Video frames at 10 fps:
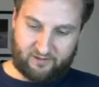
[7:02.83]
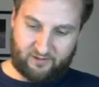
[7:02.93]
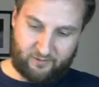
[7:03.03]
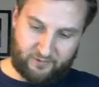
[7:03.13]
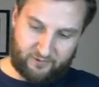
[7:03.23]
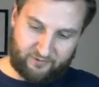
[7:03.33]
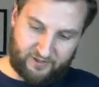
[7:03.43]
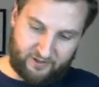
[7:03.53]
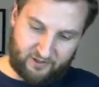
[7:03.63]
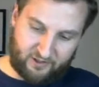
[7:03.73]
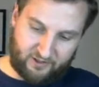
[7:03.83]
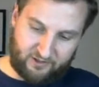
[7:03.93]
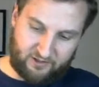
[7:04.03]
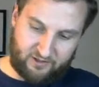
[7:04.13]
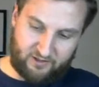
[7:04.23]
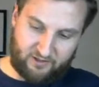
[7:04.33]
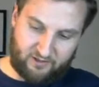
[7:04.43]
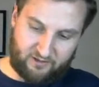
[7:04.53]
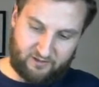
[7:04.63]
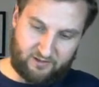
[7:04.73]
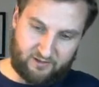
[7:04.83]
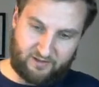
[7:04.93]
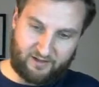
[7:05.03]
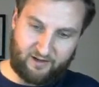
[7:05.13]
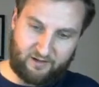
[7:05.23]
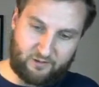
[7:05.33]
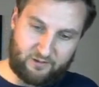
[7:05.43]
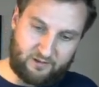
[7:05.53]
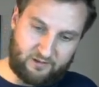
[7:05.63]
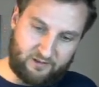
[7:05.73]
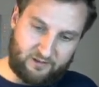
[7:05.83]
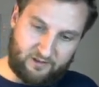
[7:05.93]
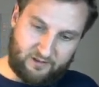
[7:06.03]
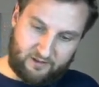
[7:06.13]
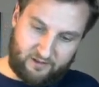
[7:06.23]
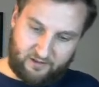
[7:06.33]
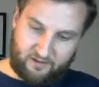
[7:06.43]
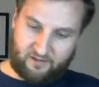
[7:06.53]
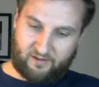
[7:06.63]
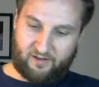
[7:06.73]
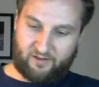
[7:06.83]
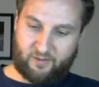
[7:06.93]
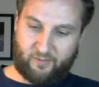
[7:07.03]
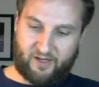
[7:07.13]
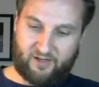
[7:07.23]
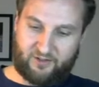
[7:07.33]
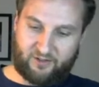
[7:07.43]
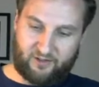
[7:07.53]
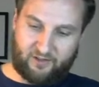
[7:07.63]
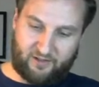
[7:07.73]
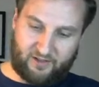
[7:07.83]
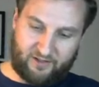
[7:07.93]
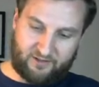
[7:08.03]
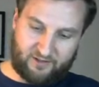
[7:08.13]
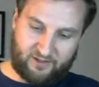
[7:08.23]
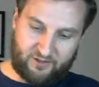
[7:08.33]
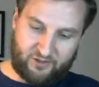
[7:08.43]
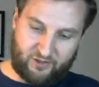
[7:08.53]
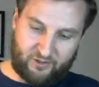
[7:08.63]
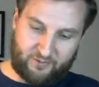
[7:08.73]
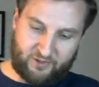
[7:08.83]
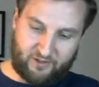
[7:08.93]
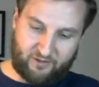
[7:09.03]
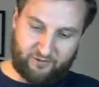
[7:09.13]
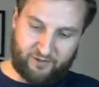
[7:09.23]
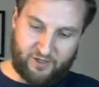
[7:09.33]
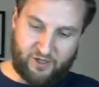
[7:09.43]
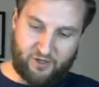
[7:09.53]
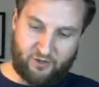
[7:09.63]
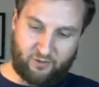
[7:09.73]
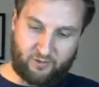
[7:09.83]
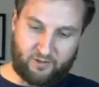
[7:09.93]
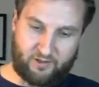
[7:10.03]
Oh, don't forget your constant. Now I look at my integral and it's in terms of u.